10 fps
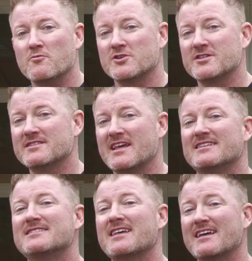which is a
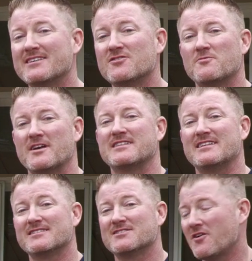second
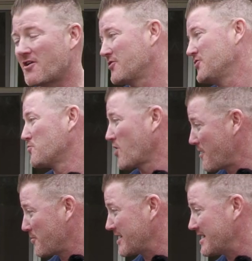residence on your
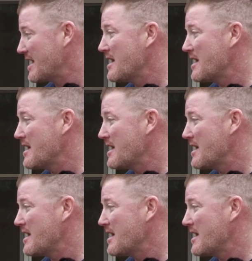property.